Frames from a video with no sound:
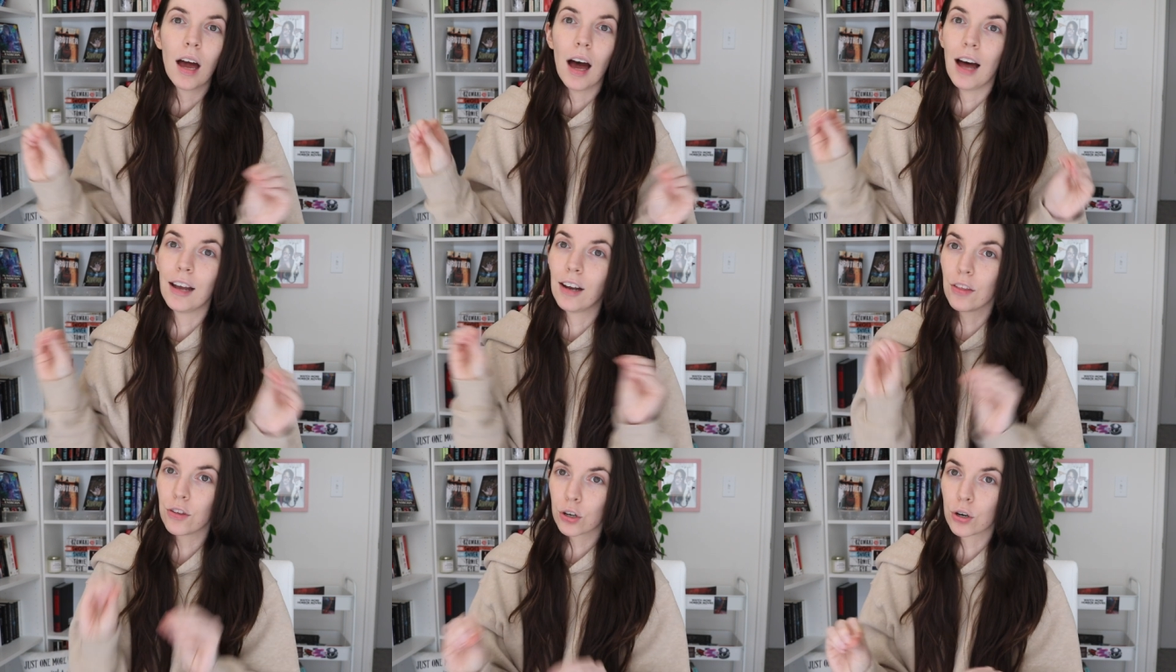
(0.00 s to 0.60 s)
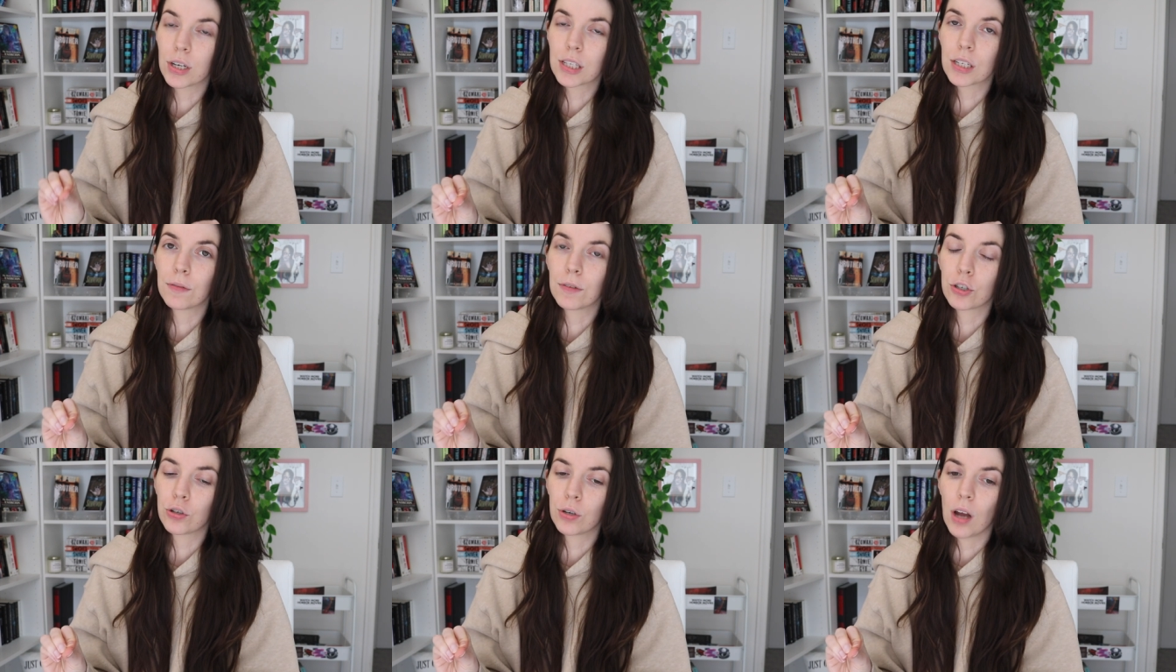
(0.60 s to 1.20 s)
another
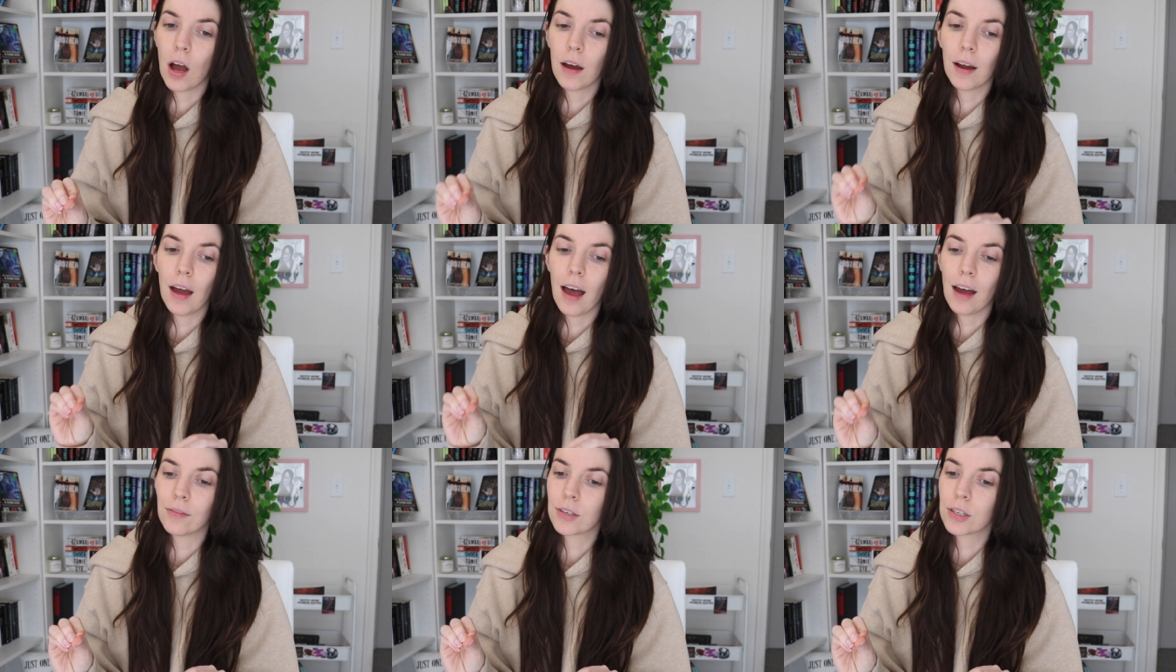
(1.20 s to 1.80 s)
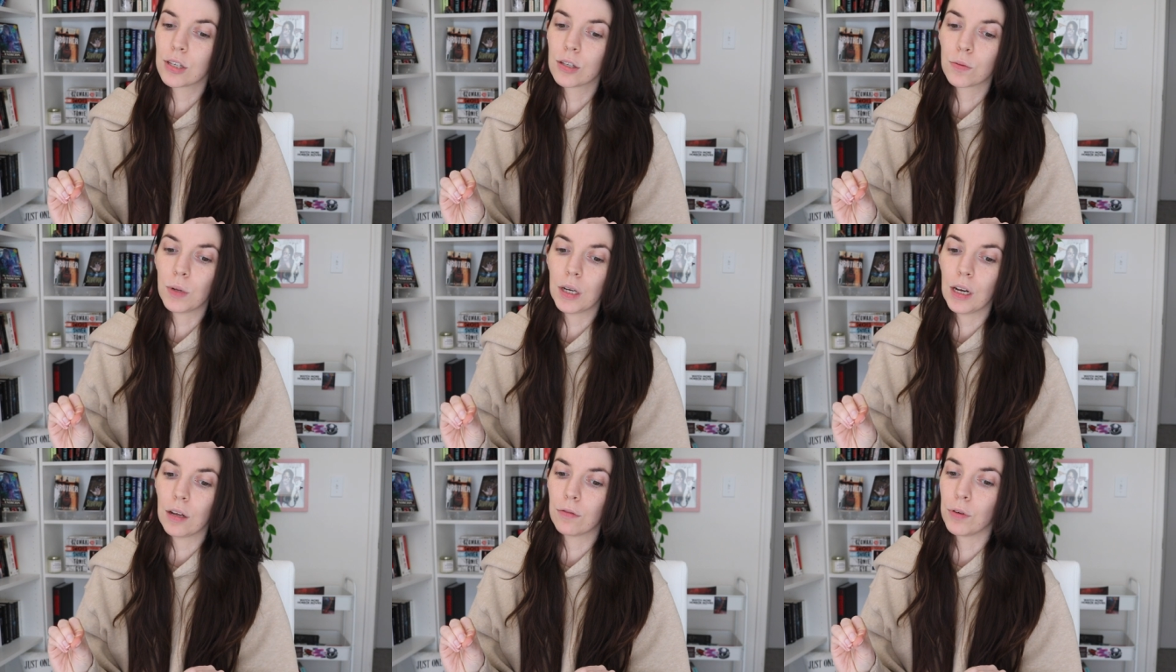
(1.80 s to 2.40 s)
Christopher Triana ever since
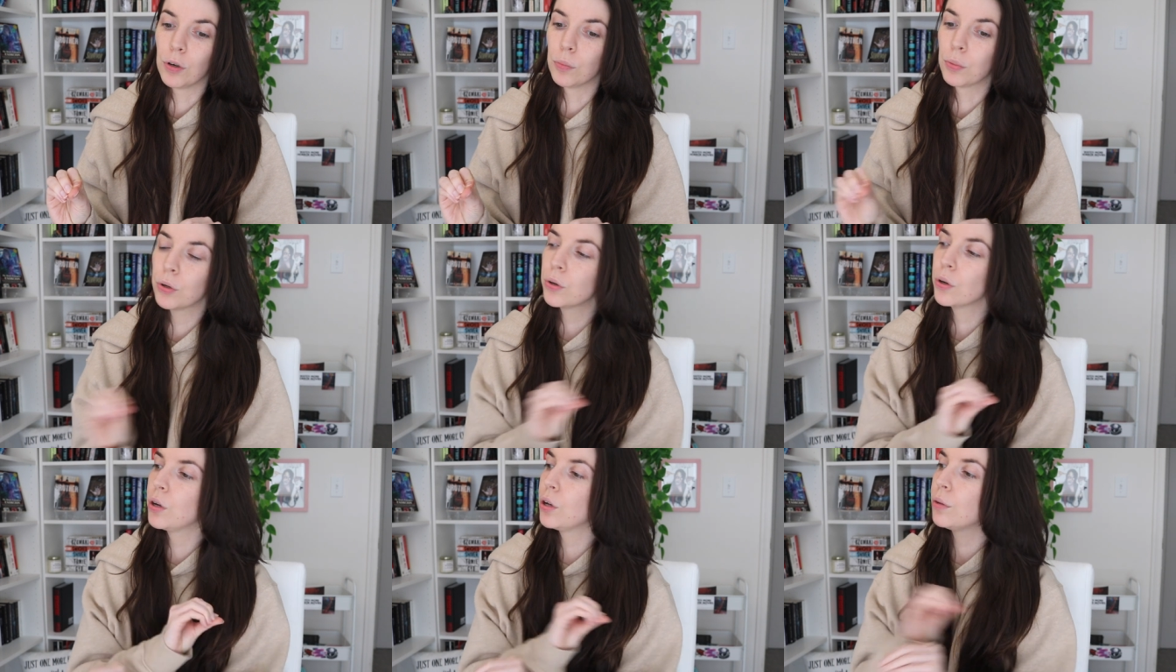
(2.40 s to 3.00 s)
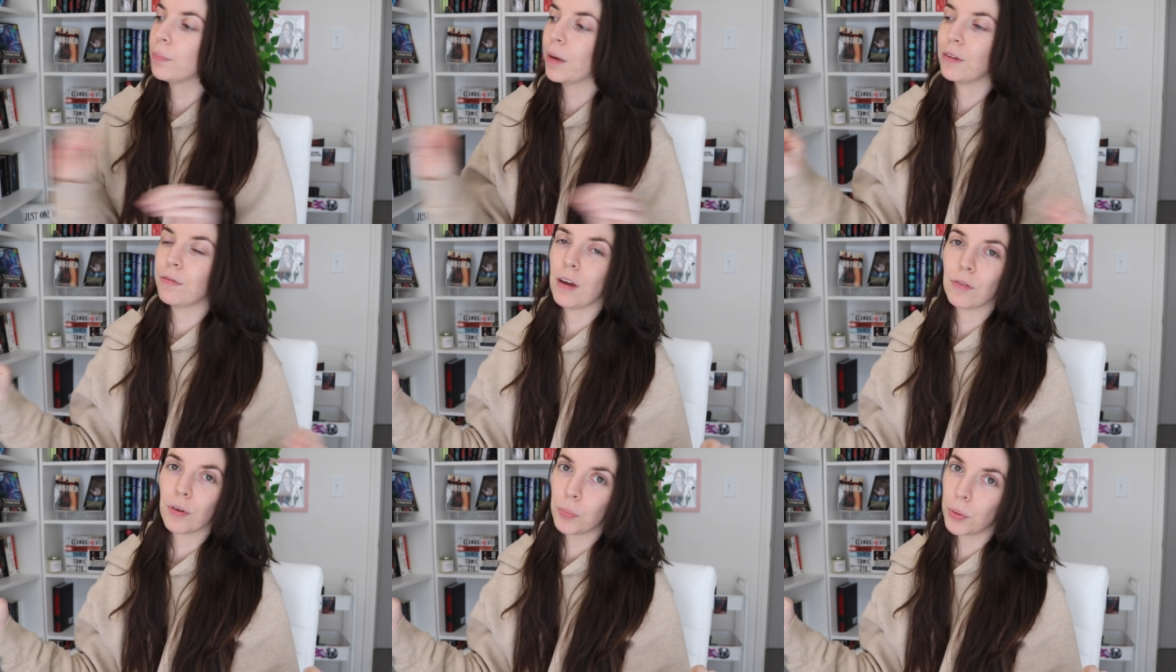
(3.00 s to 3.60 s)
reading Full Brutal, my
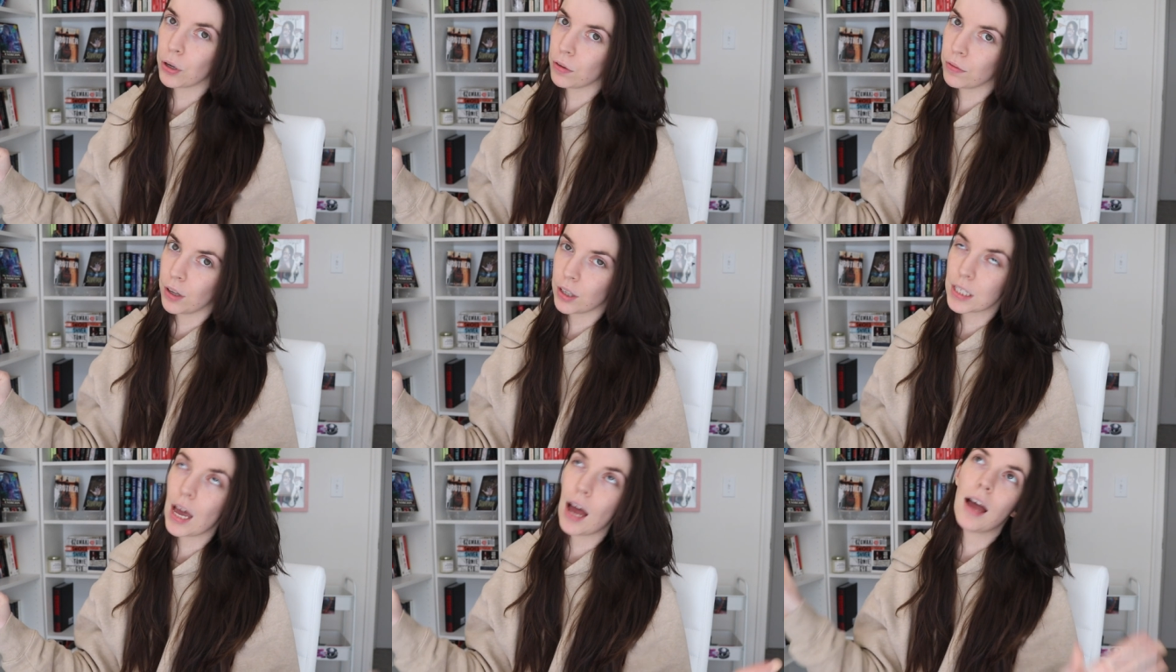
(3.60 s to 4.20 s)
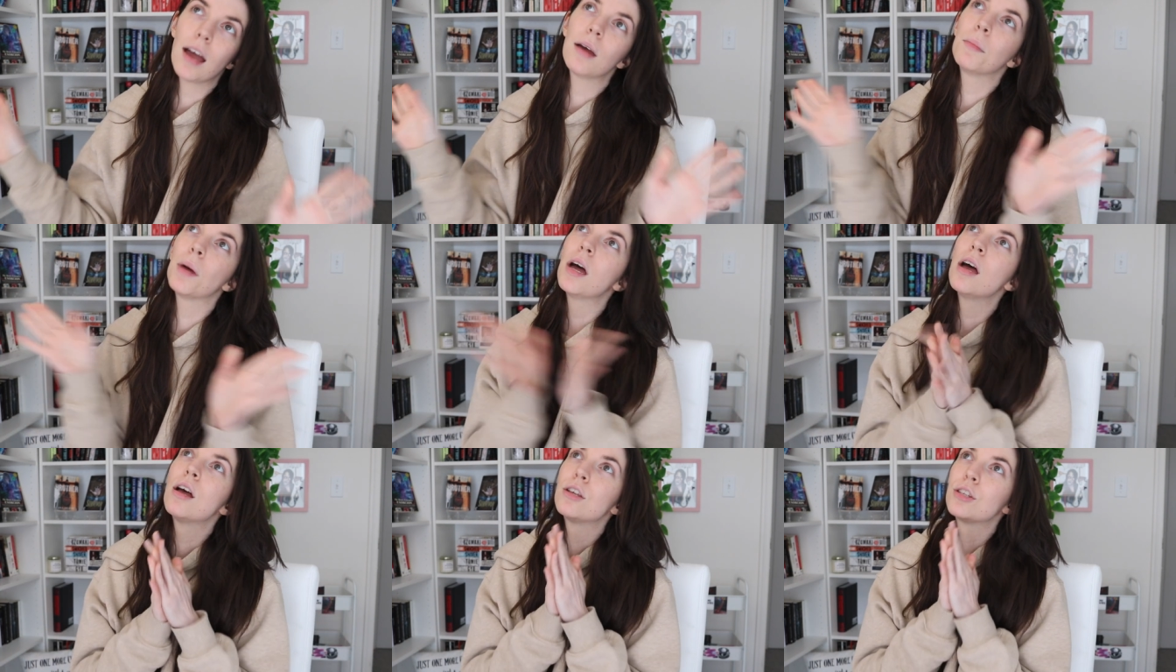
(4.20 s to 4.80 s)
favorite book of all time.
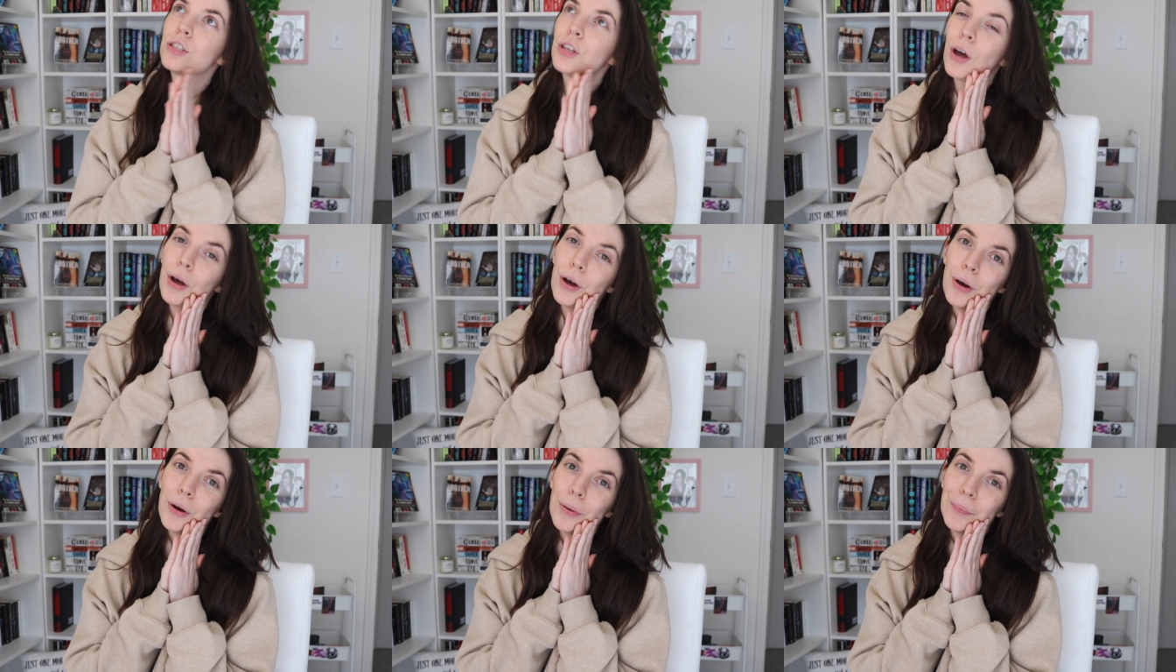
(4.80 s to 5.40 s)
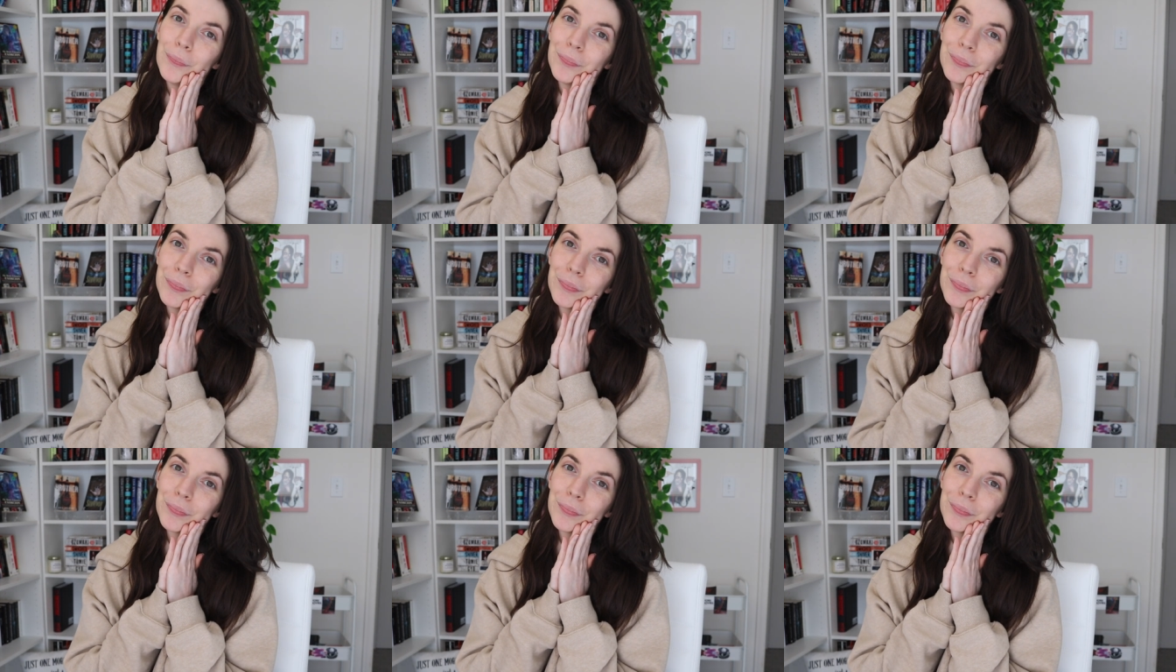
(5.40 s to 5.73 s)
So,